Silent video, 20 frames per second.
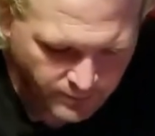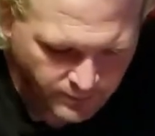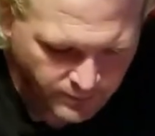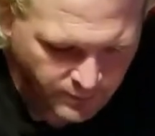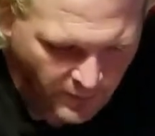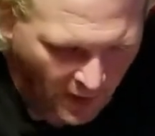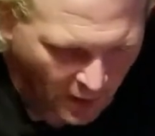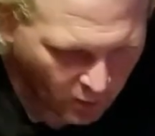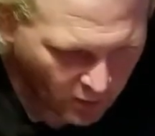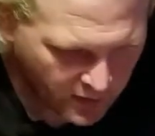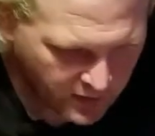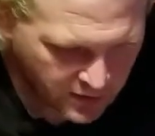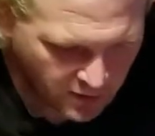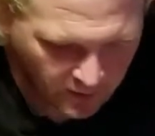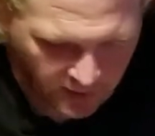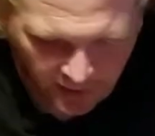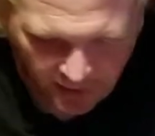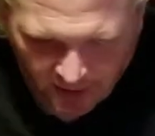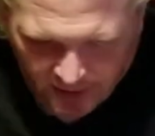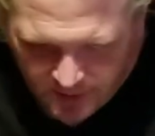When doing
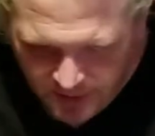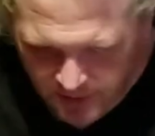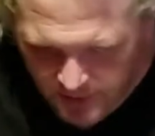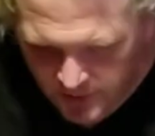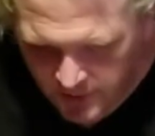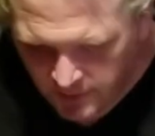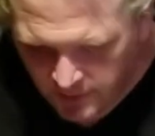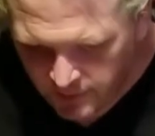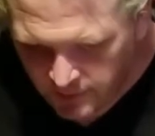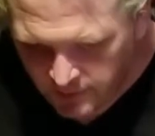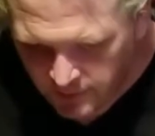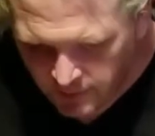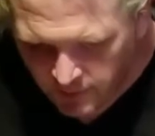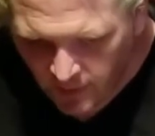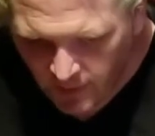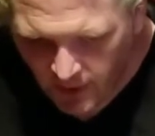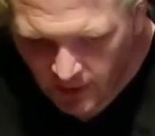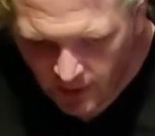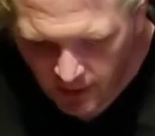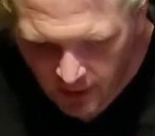this,
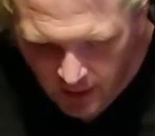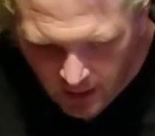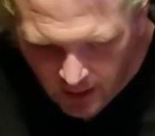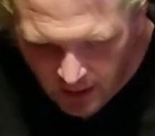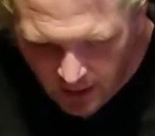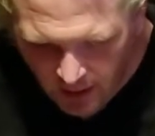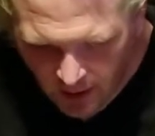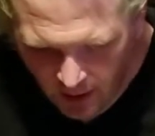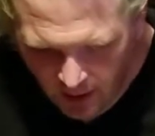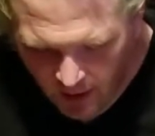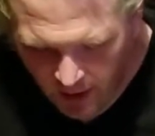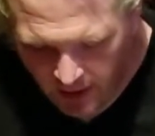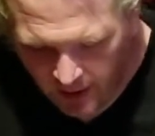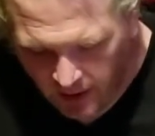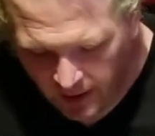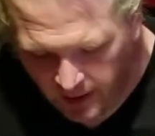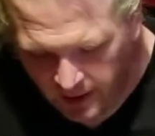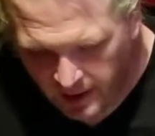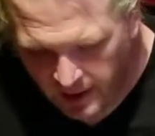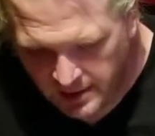
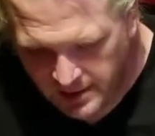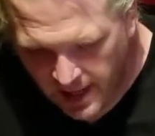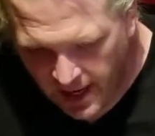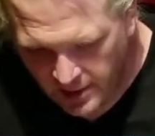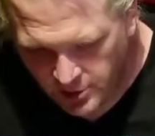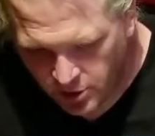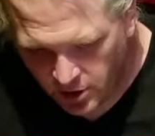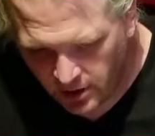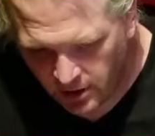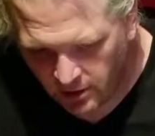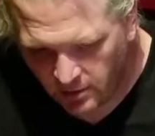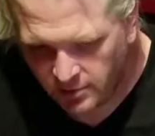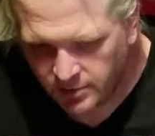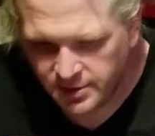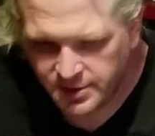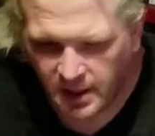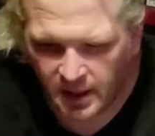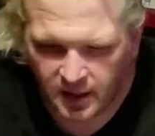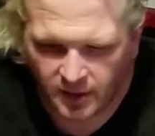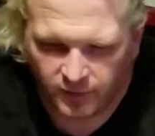attaching
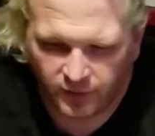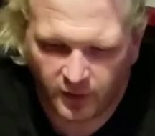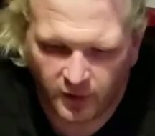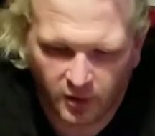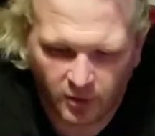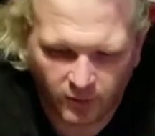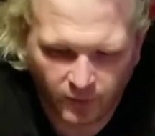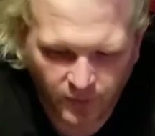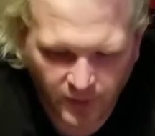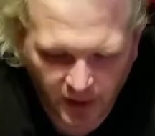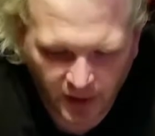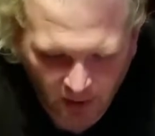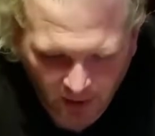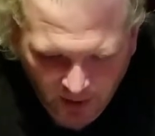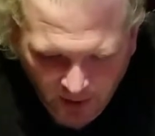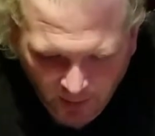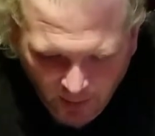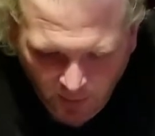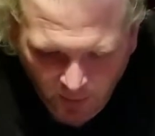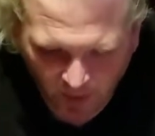styrofoam, there are a
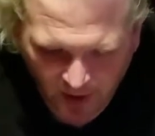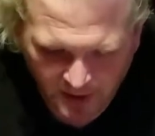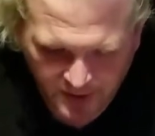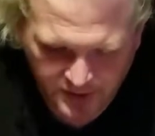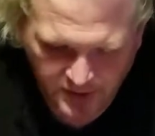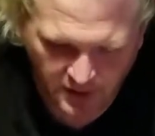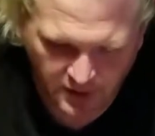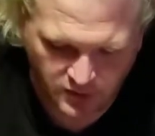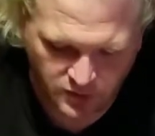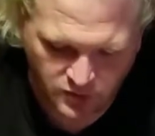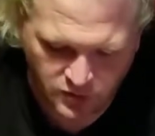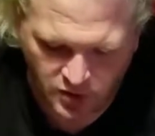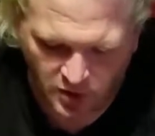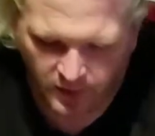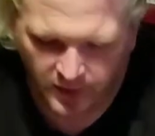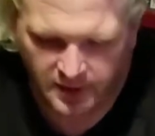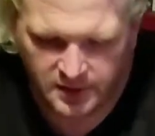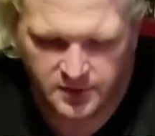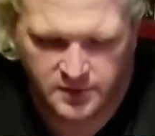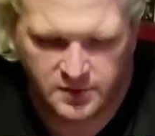couple ways you can do
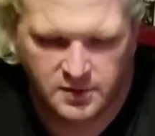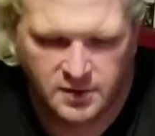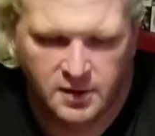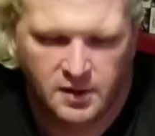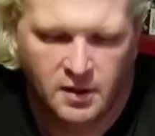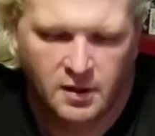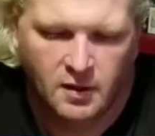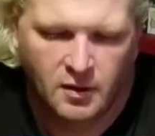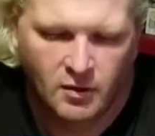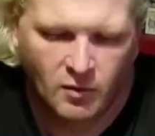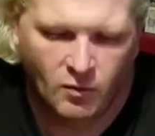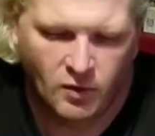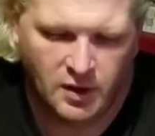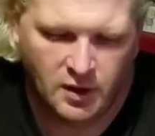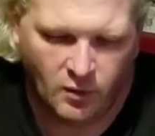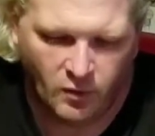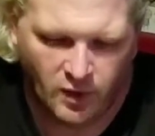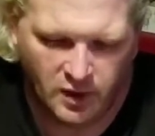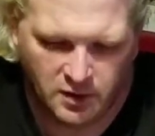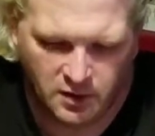it
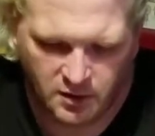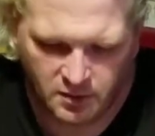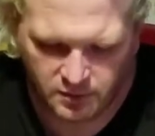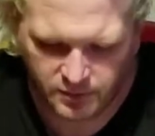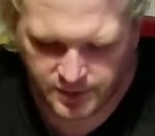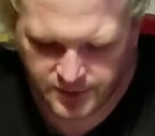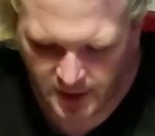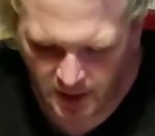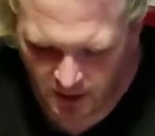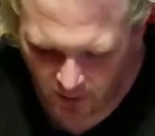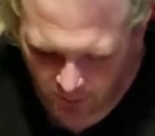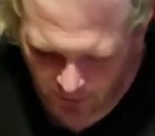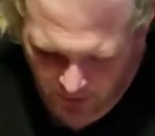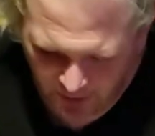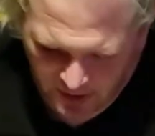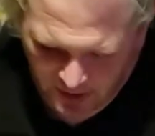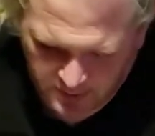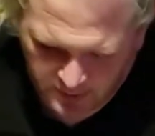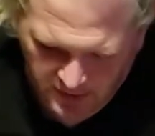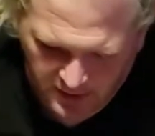when you're setting up one of these
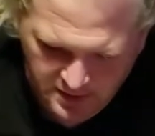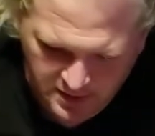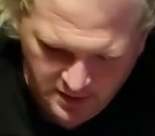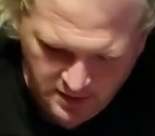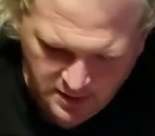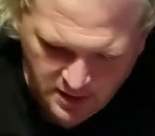pieces.